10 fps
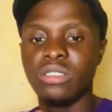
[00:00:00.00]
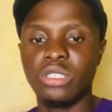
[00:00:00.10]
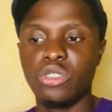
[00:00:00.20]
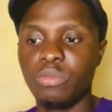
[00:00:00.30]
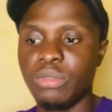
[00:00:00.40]

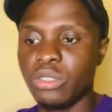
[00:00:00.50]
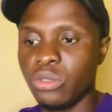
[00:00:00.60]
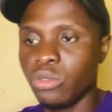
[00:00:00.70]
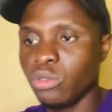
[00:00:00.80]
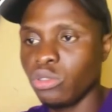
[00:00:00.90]
TikTok
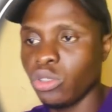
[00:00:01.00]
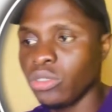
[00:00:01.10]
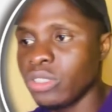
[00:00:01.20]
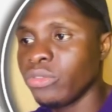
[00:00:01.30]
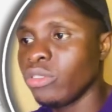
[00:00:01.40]
pixel
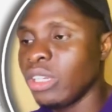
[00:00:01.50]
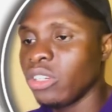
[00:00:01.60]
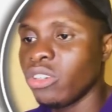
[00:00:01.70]
successfully and